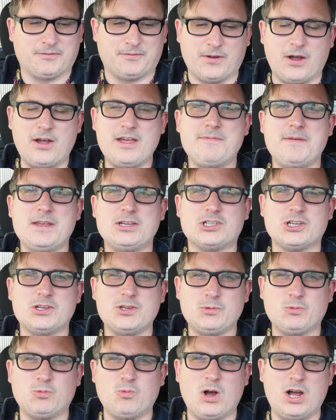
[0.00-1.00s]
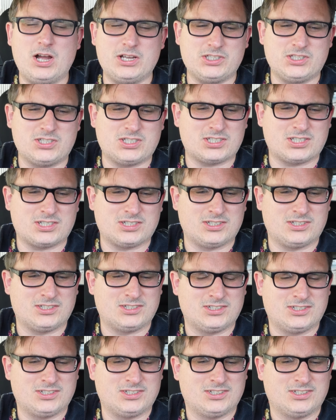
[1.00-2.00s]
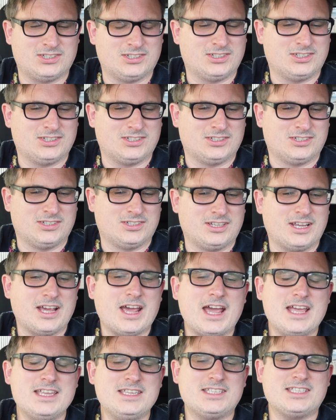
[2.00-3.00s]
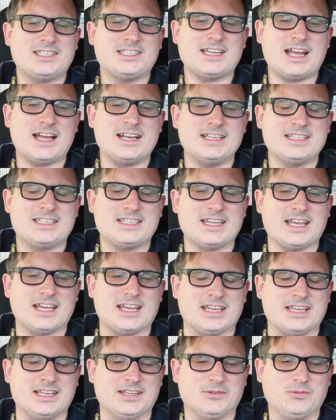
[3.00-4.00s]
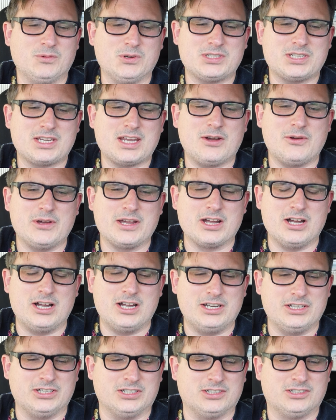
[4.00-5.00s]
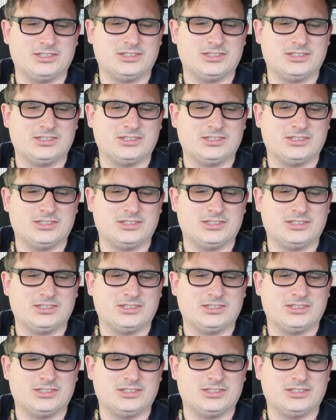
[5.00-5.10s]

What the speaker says: Five issues? What? Insanity. What's going on?